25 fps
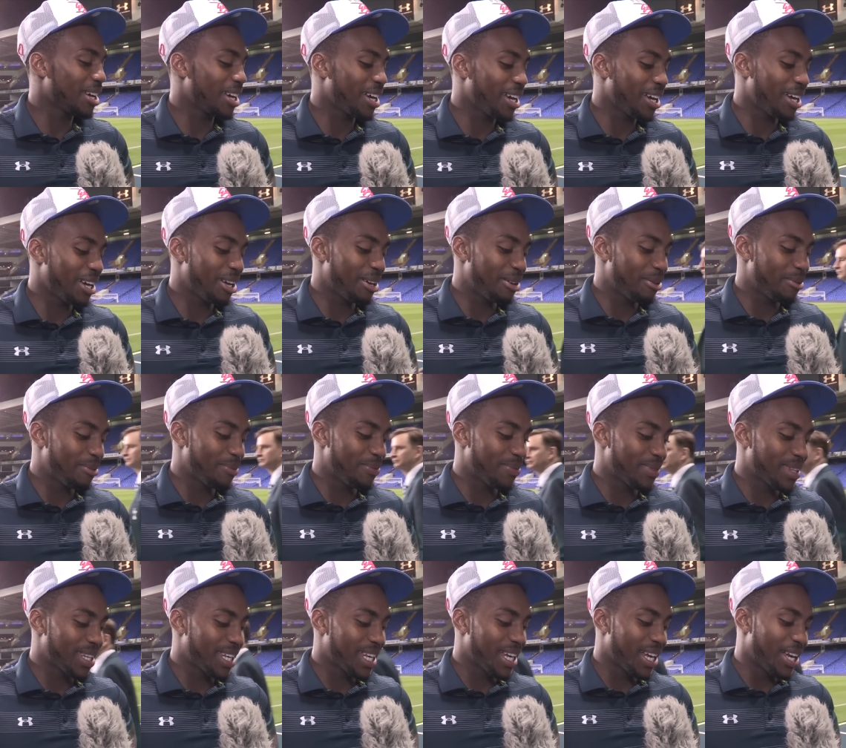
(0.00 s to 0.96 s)
um,
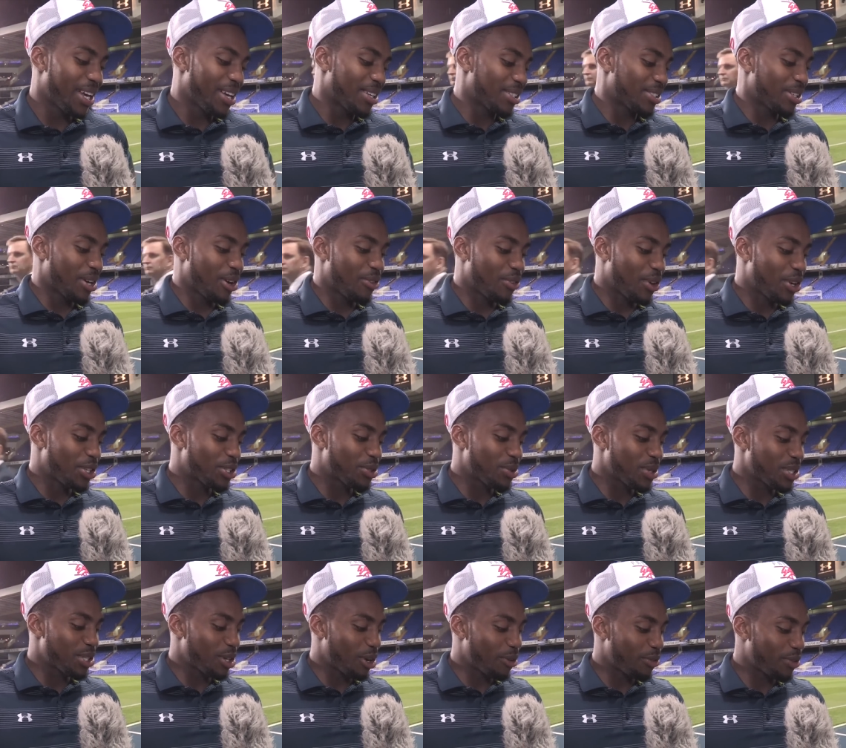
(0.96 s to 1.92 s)
so I've gone to
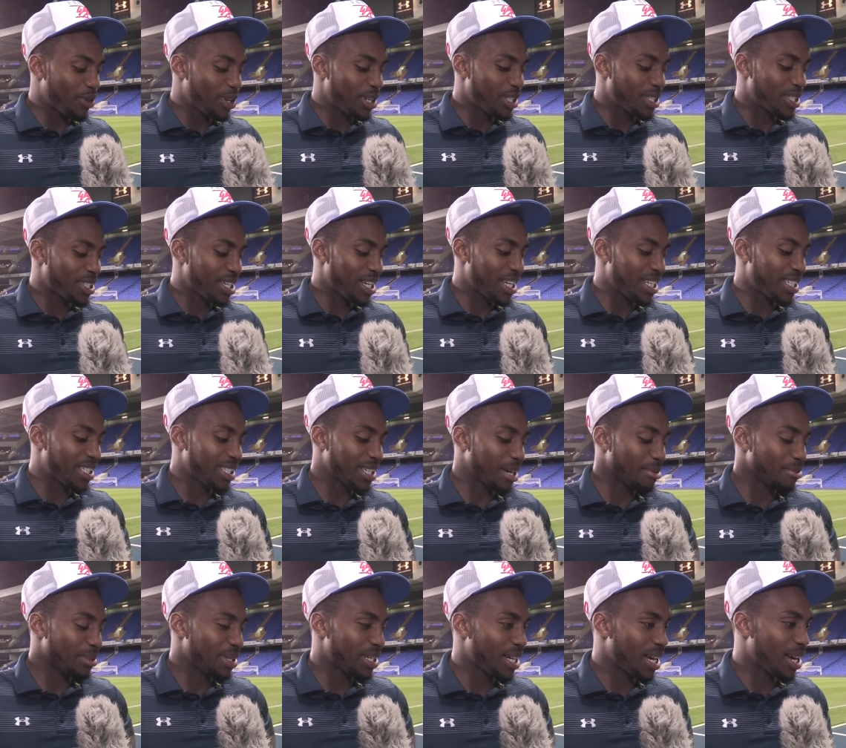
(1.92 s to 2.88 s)
his office and he
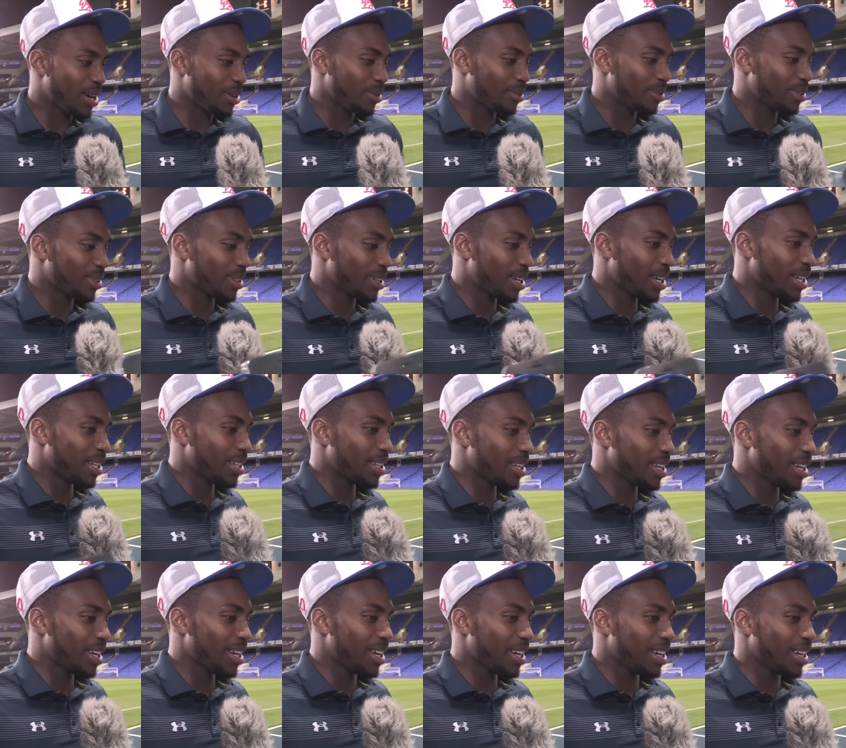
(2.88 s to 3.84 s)
sat me down and
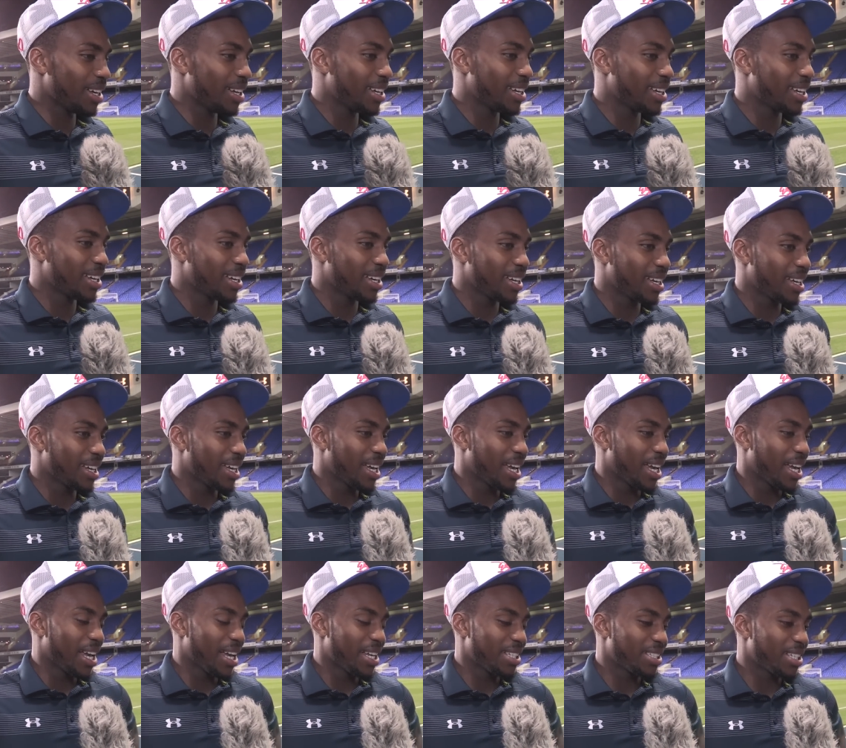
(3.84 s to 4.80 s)
uh,
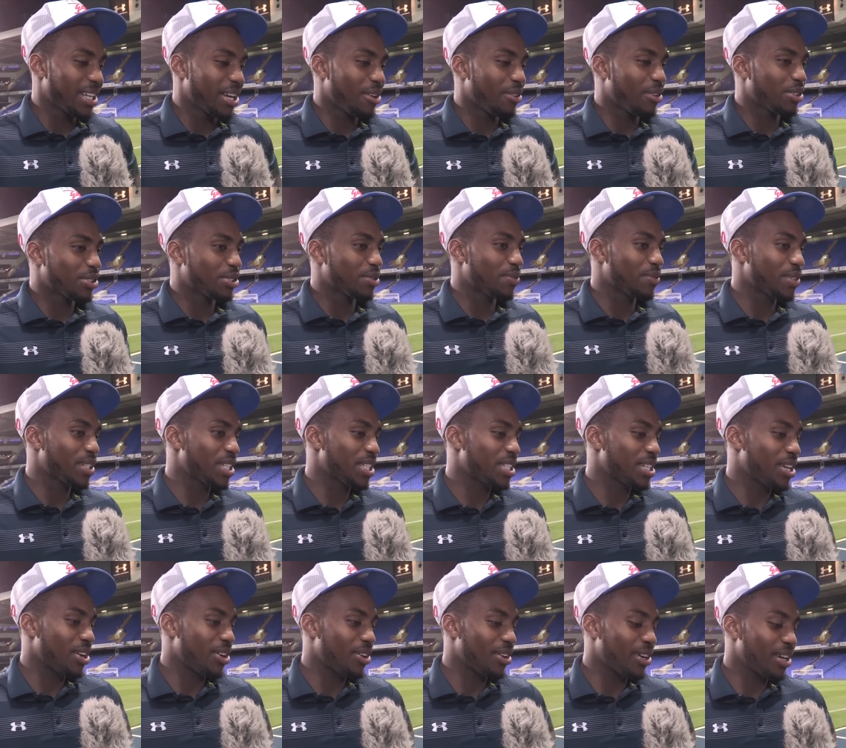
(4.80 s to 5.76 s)
he said, I've got something to
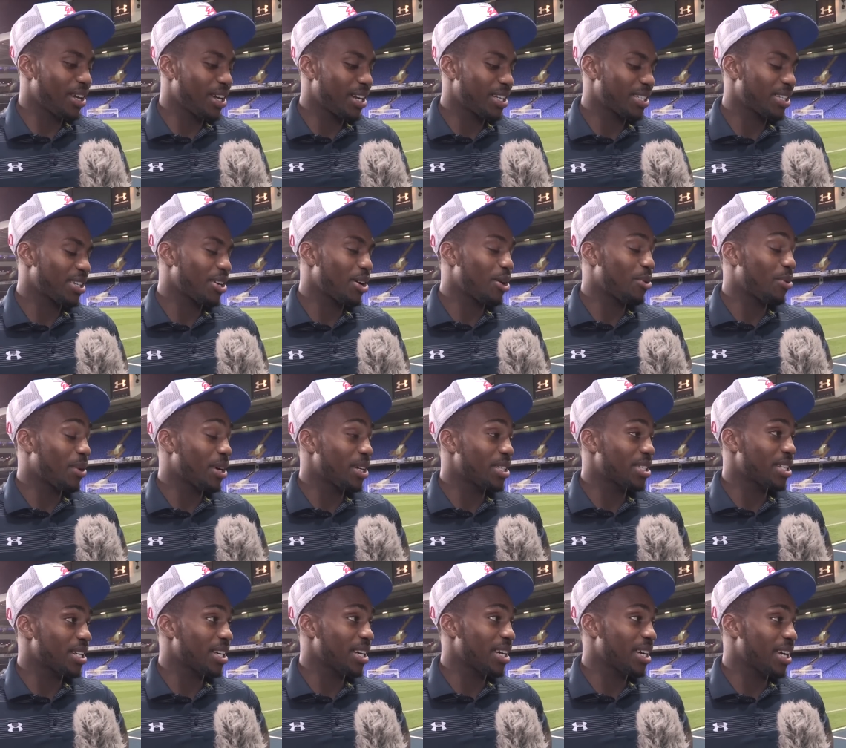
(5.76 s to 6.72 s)
tell you. And I said, Oh, what
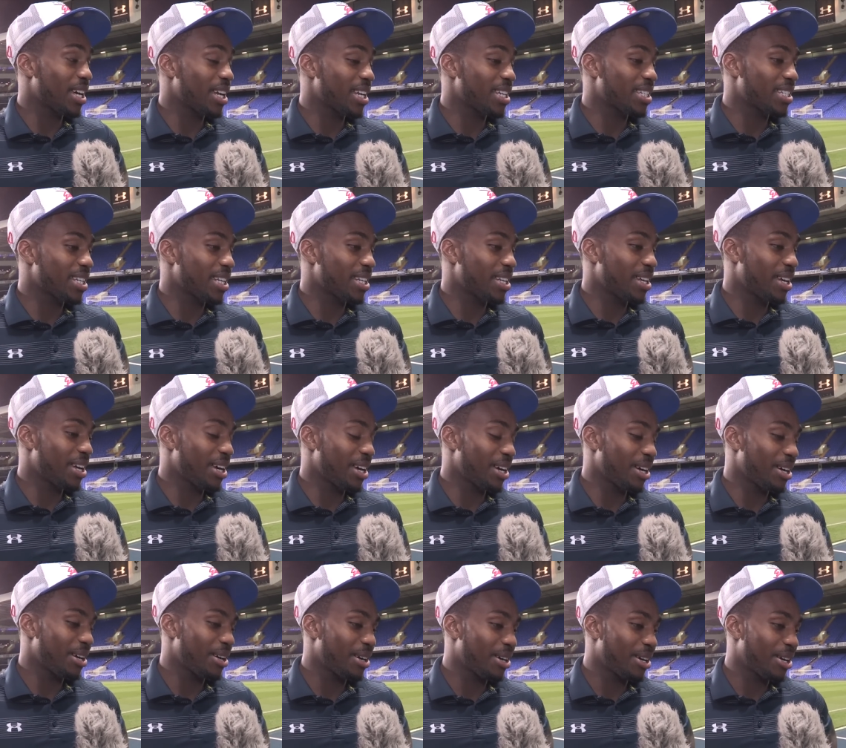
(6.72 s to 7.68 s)
is it? And he said,
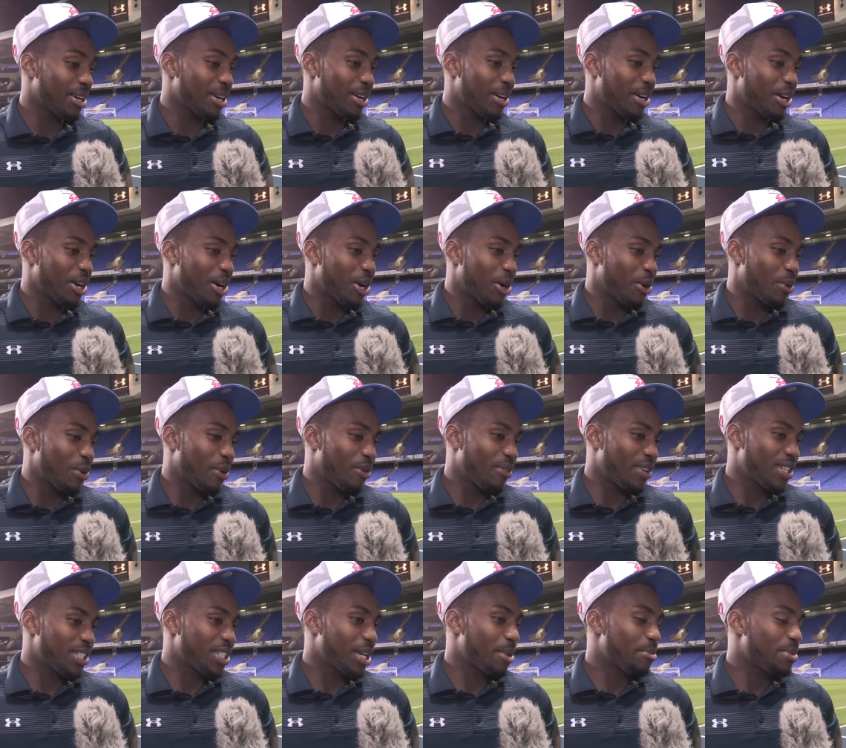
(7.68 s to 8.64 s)
uh, We've
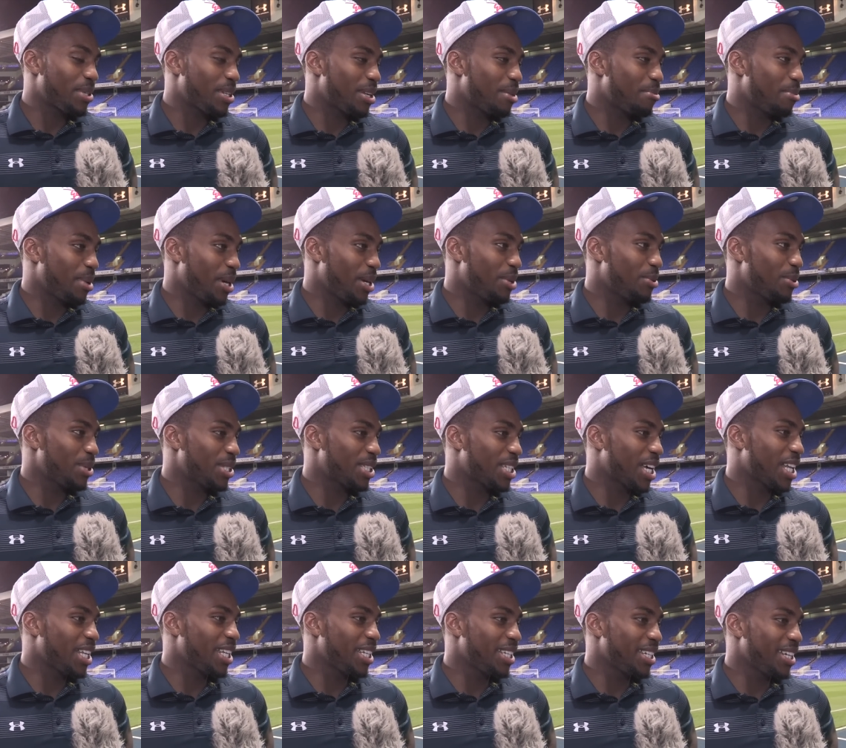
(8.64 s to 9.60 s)
accepted a bid, we're
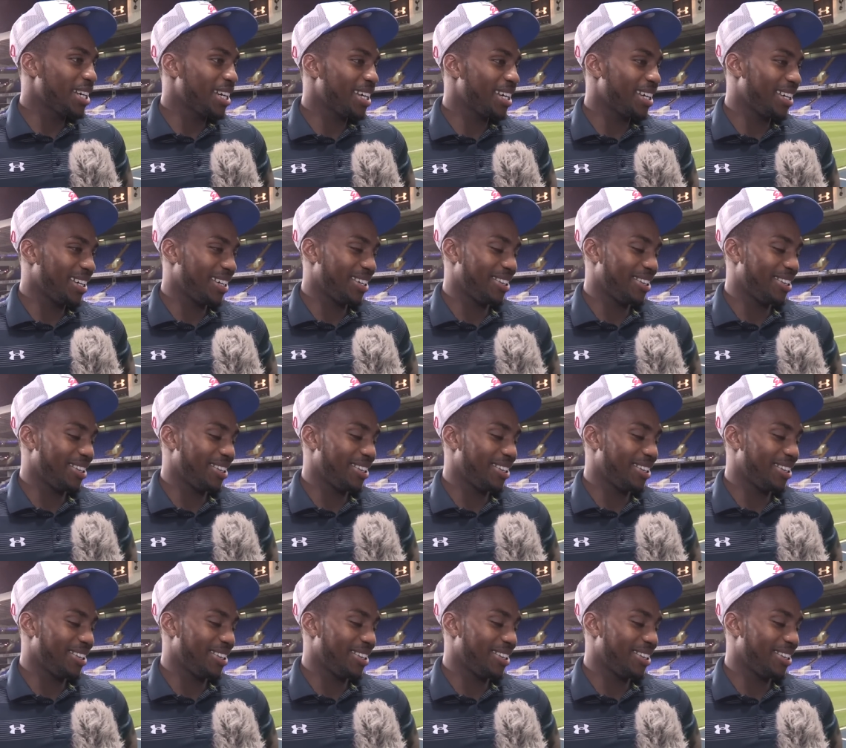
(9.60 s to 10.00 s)
selling you.